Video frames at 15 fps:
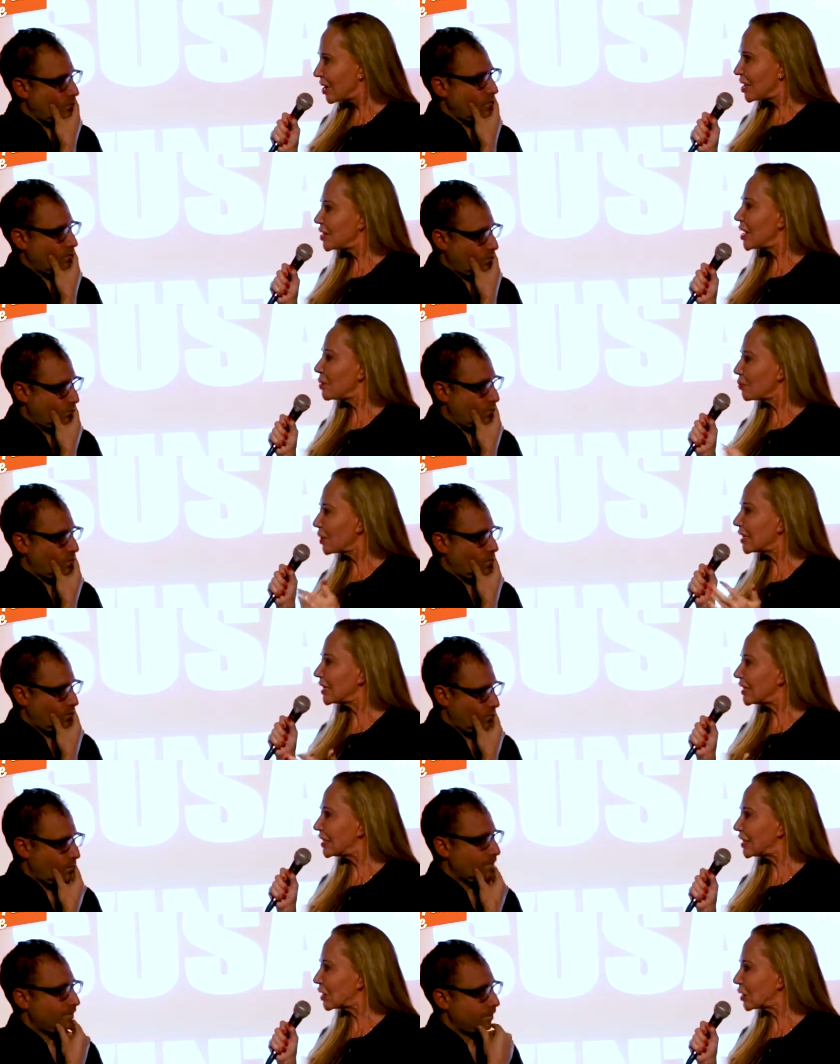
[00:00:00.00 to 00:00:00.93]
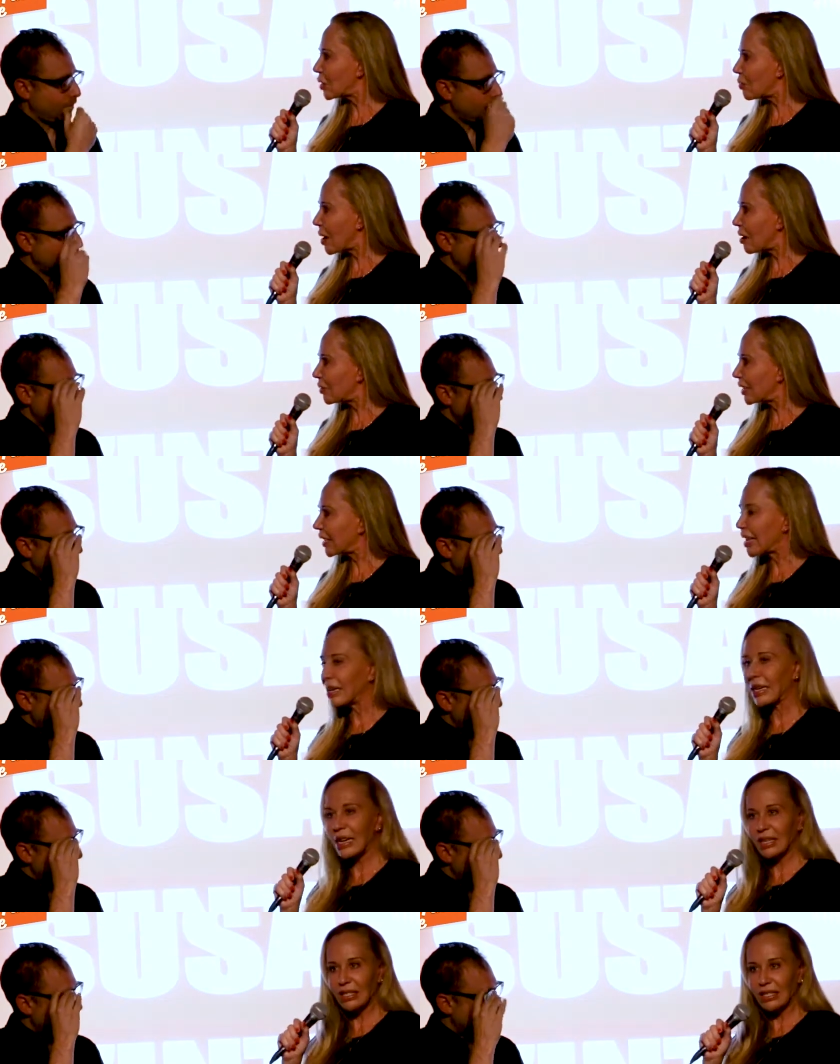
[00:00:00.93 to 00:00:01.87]
Speaker 1: They really didn't go out again,
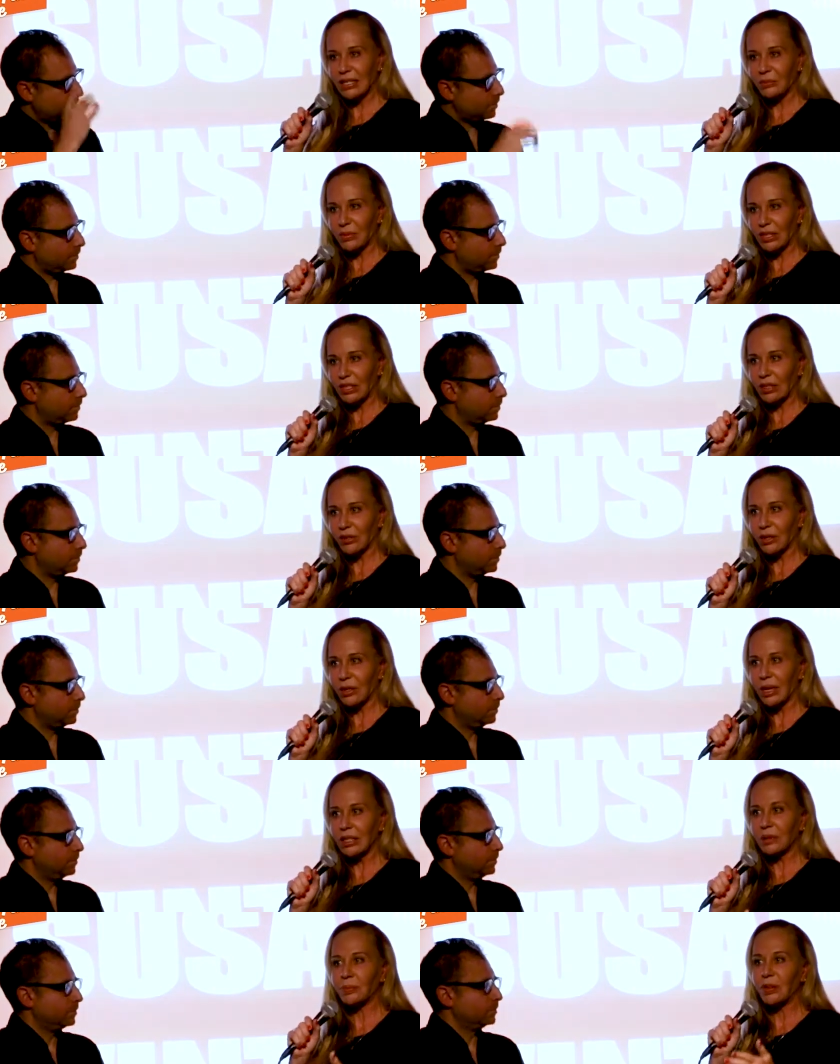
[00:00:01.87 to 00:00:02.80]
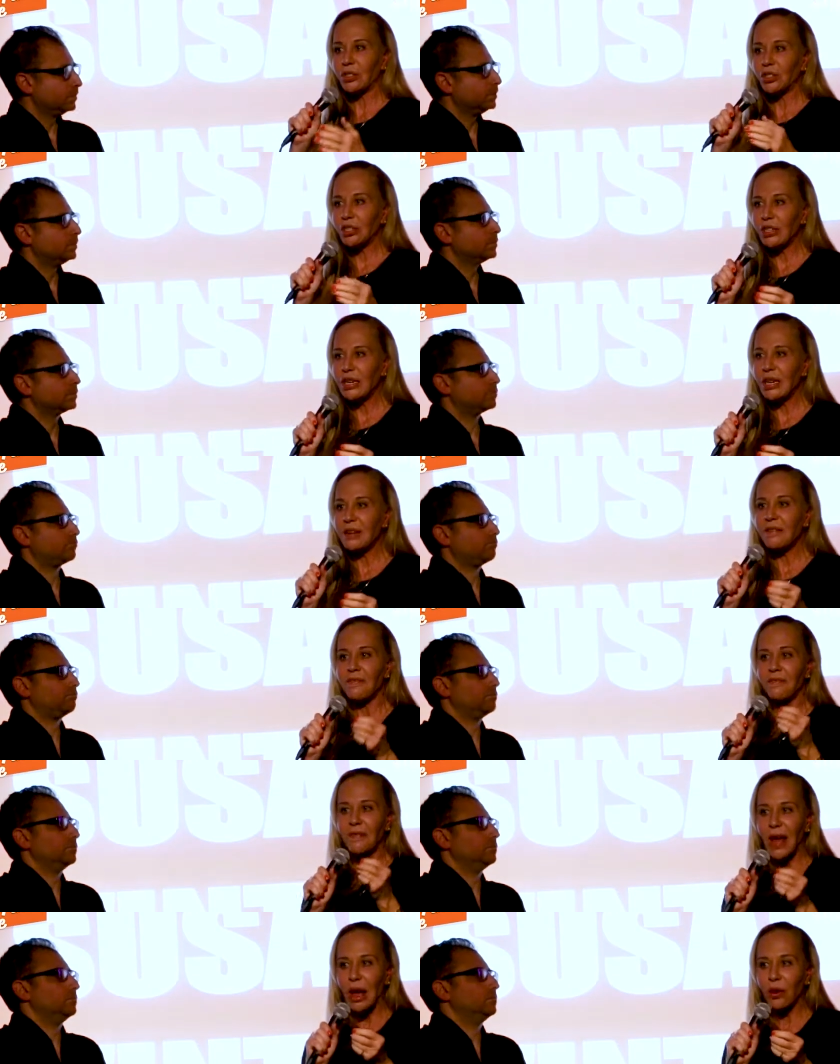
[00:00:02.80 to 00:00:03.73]
it didn't materialize, but she
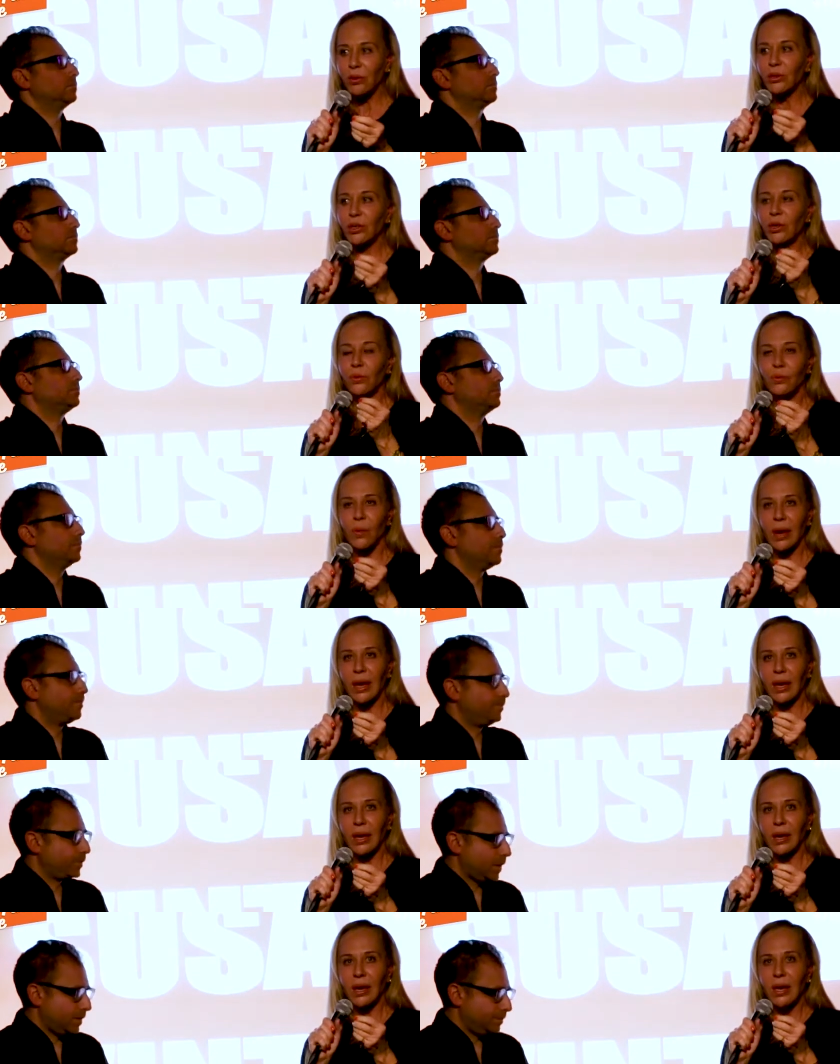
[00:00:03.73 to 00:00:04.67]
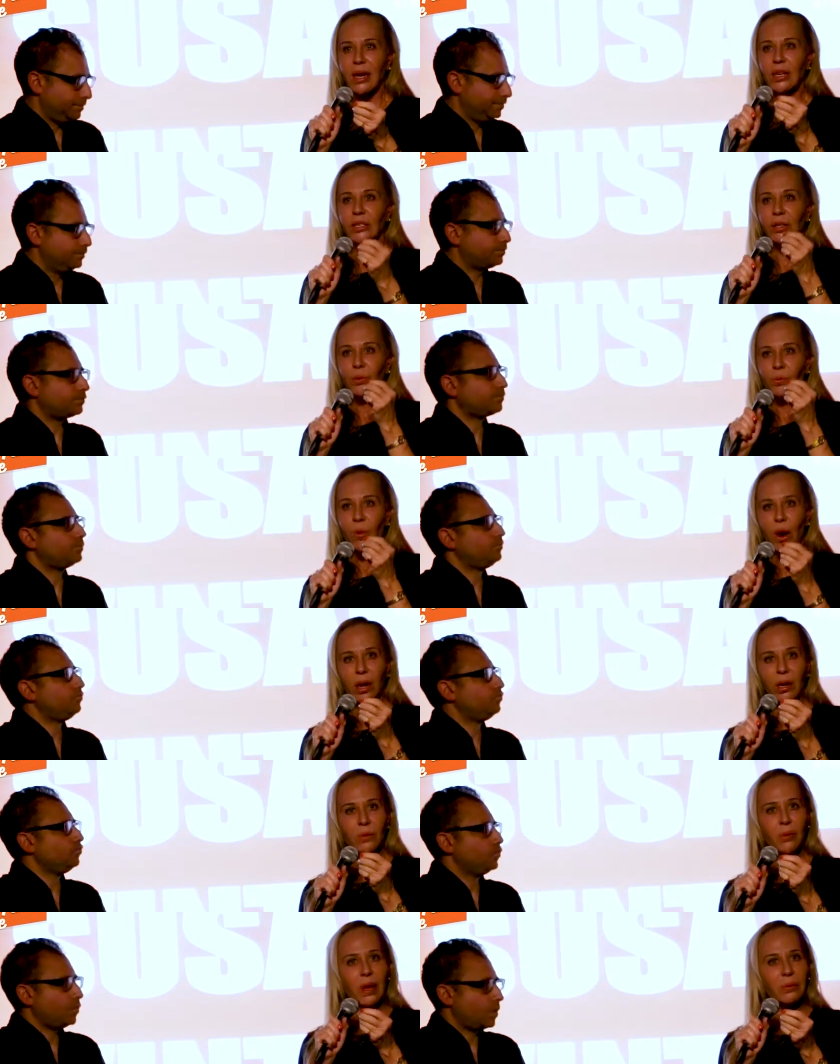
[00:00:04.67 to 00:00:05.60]
found a way to walk
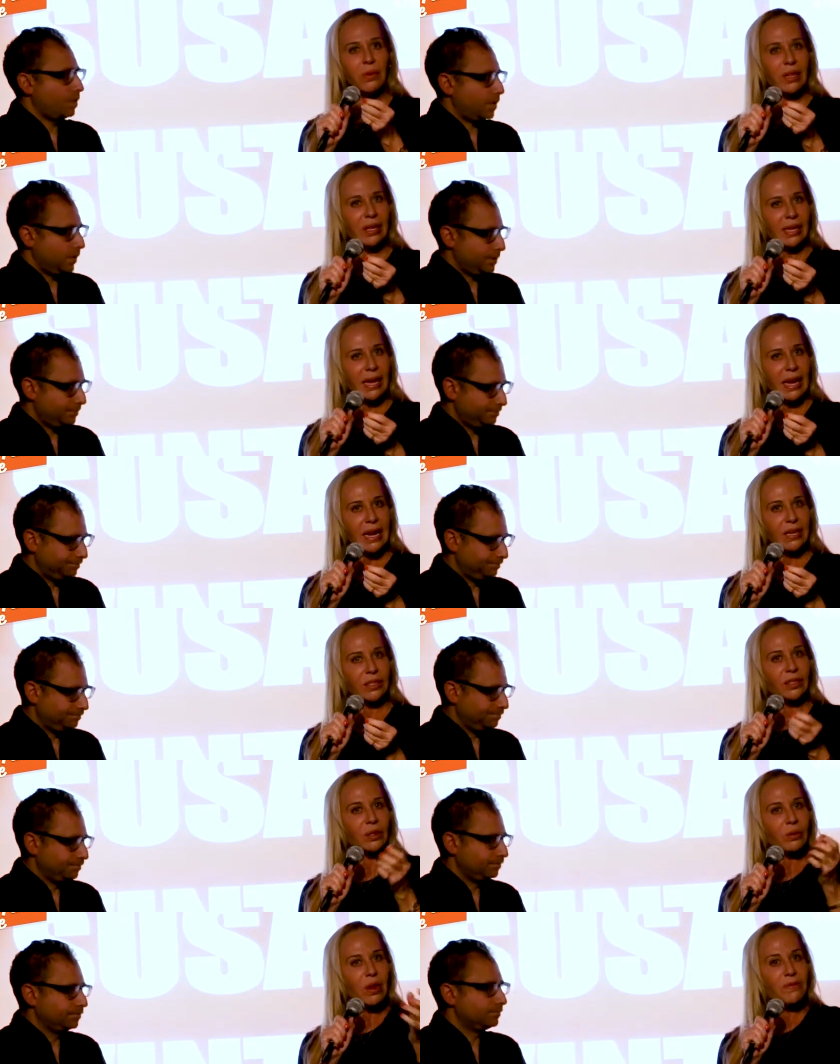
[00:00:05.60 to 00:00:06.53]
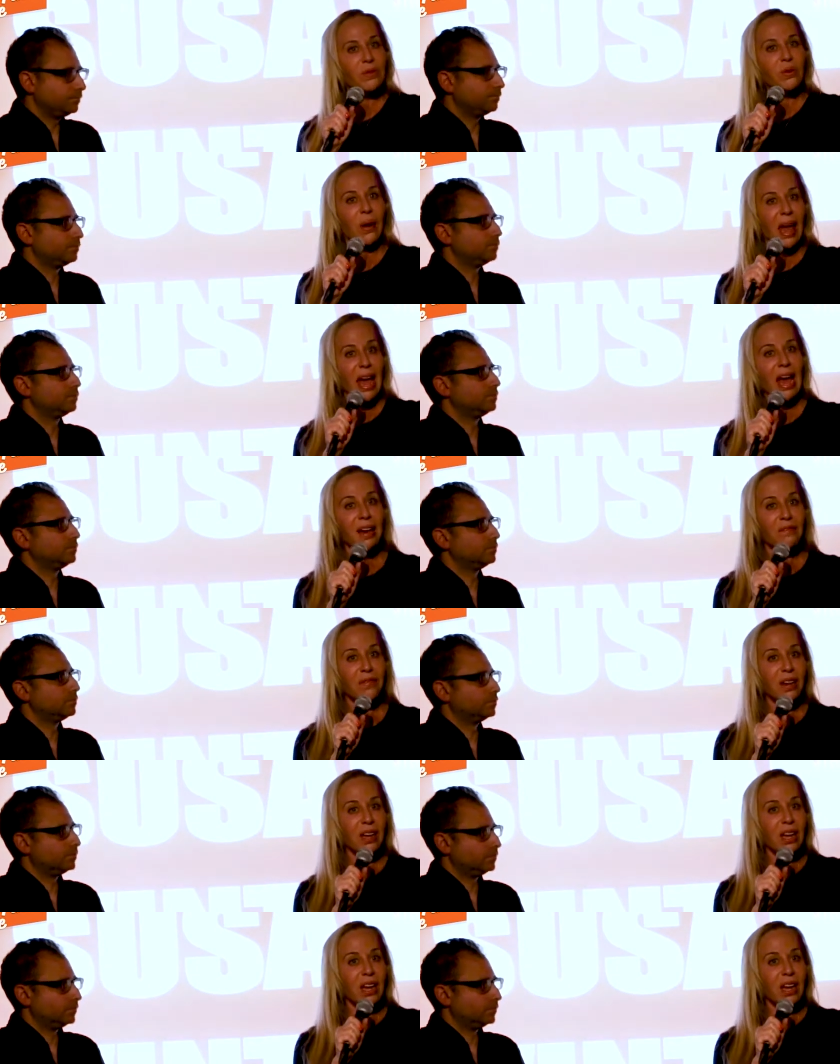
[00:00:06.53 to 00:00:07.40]
away with a gain. So if you have